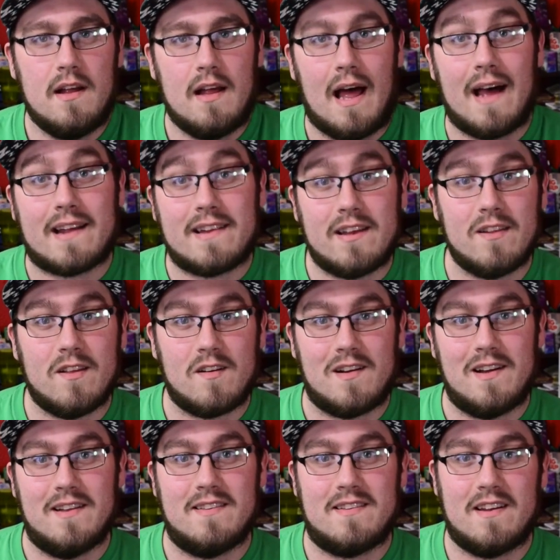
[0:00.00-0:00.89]

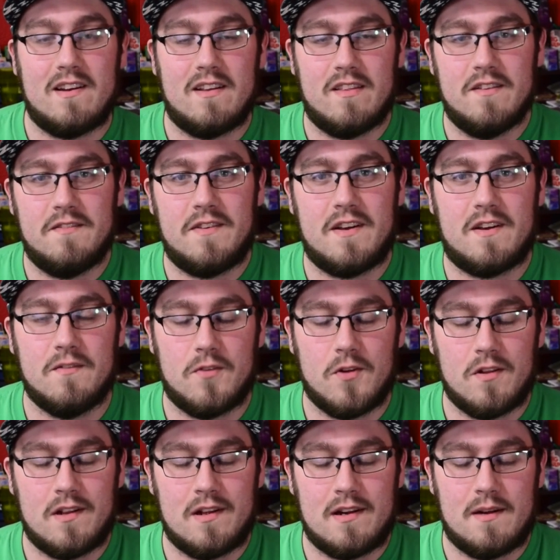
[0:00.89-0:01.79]
Octillery instead of the
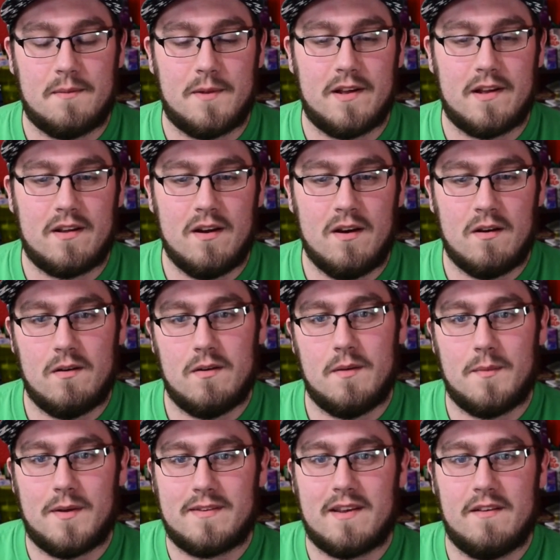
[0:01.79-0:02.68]
Vikavolt. And I'm like, oh, he
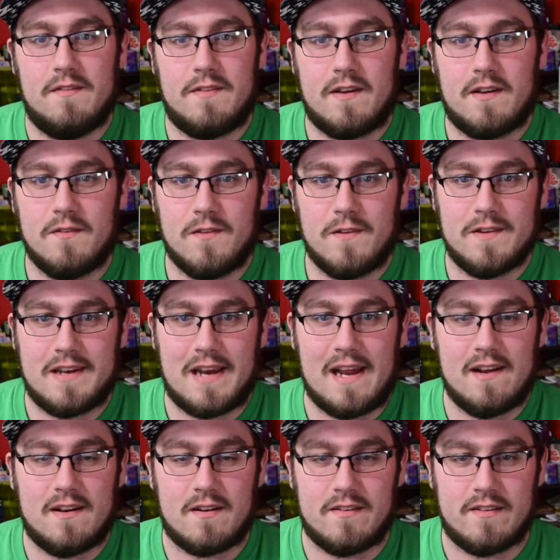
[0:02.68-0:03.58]
must have Vikavolt in
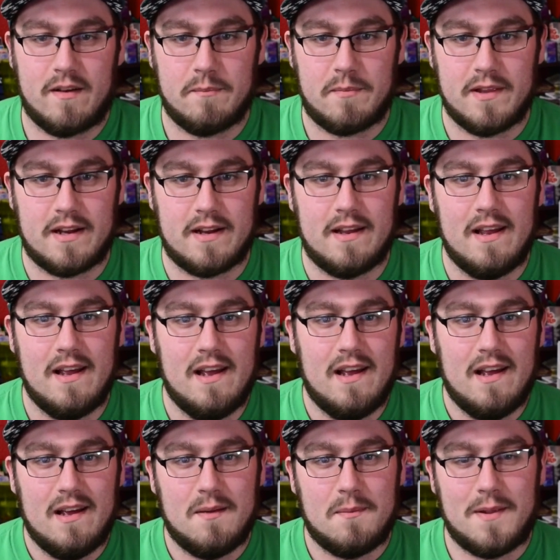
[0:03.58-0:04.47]
hand or something.
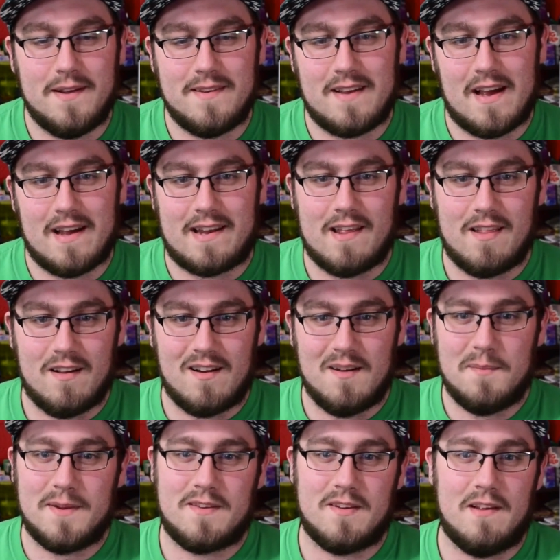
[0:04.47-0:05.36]
Plays
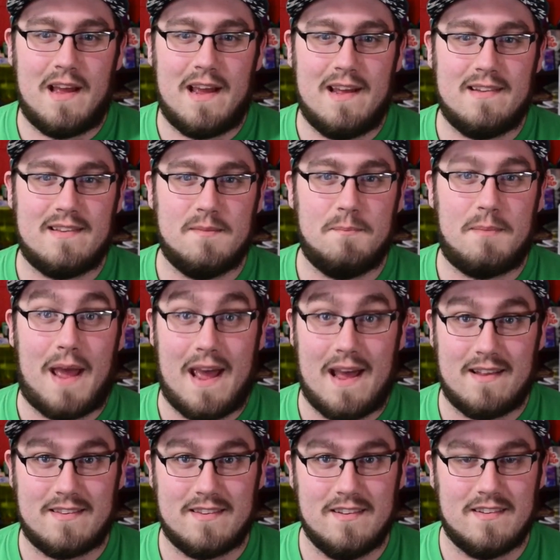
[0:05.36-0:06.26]
Octillery, Abyssal Hands, and
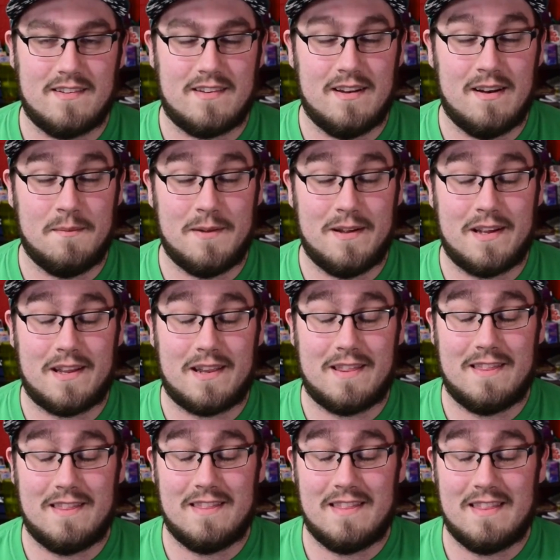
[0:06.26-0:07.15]
passes. And I'm like,
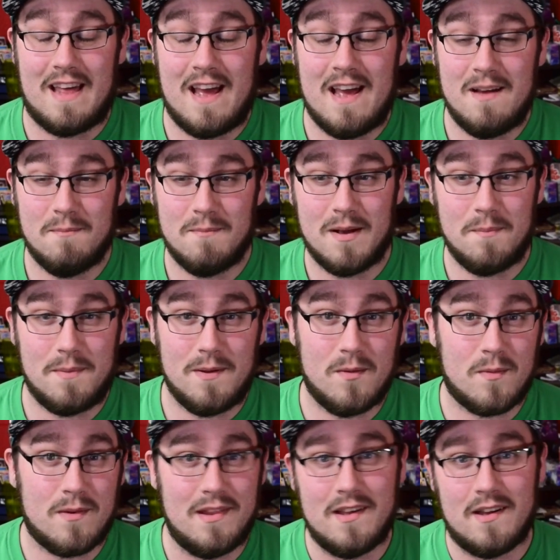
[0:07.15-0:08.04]
that might be
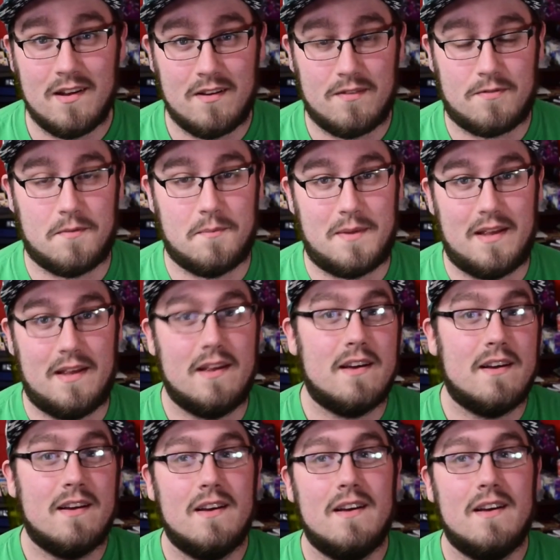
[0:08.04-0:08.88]
really good for me.